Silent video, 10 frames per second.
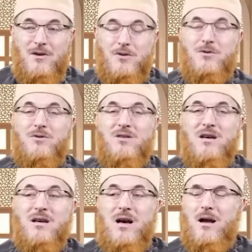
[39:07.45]
You should
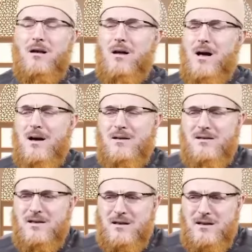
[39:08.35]
say, Allah has
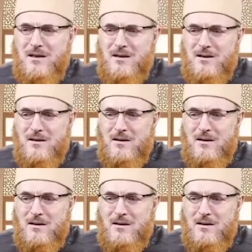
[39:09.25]
decreed